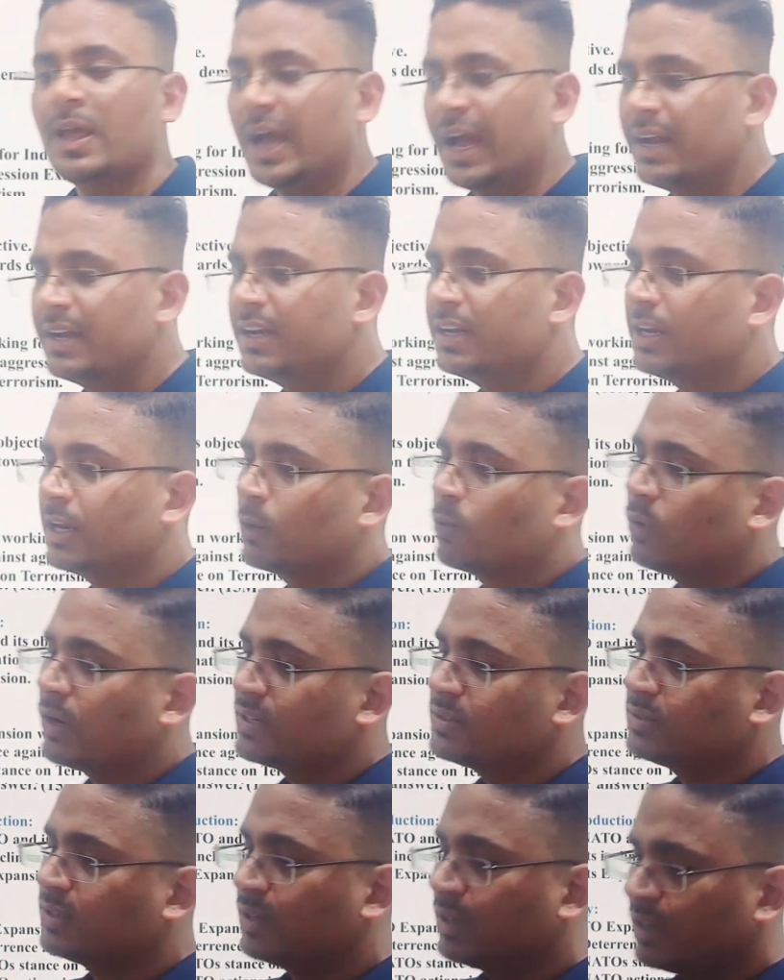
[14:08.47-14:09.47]
and it
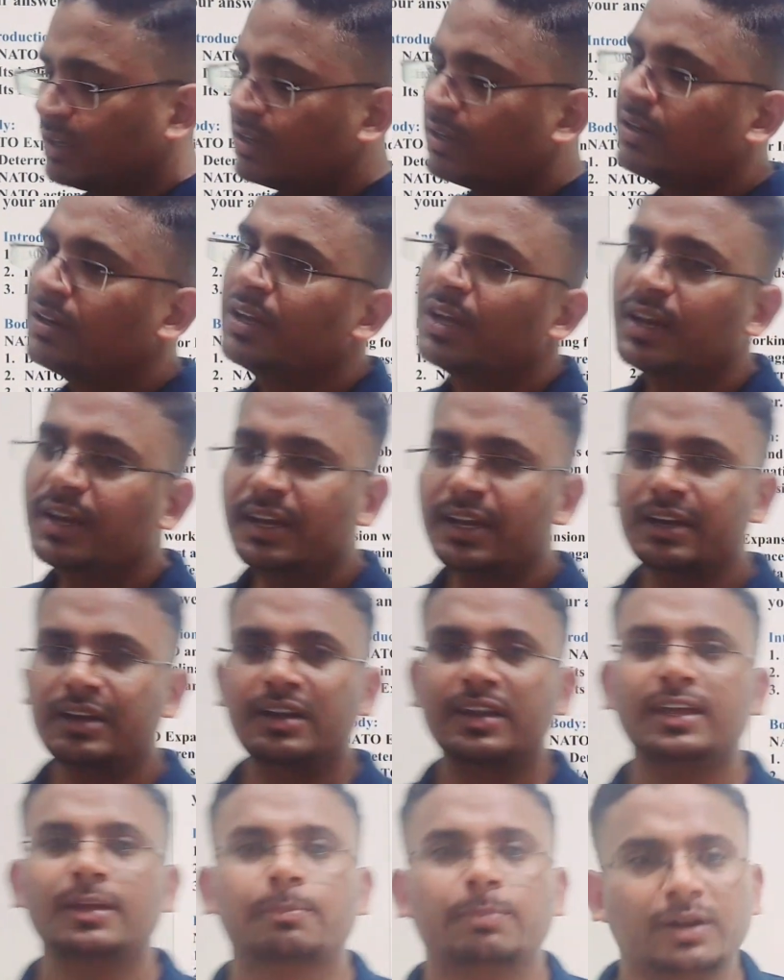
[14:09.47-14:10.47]
requires a really
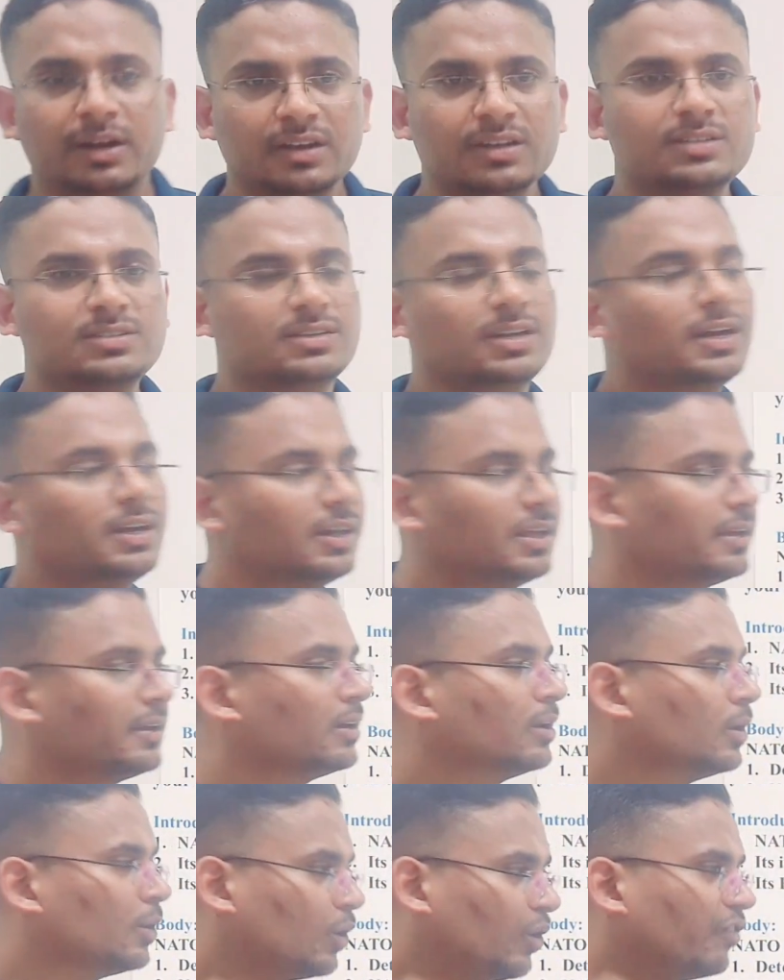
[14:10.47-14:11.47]
deep
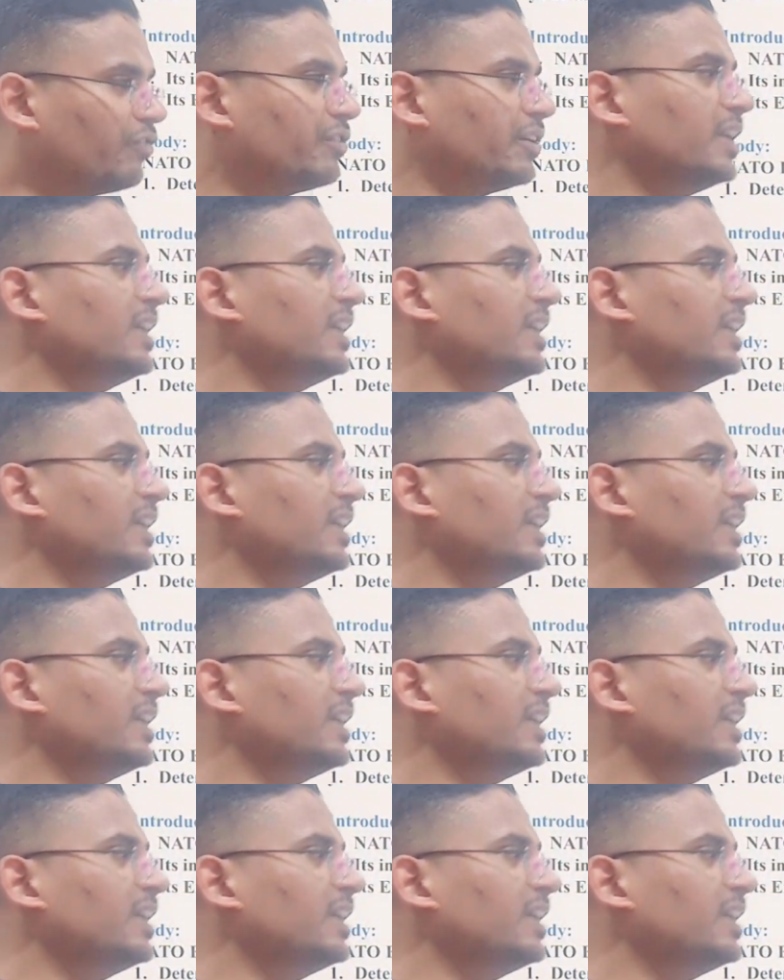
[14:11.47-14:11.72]
understanding of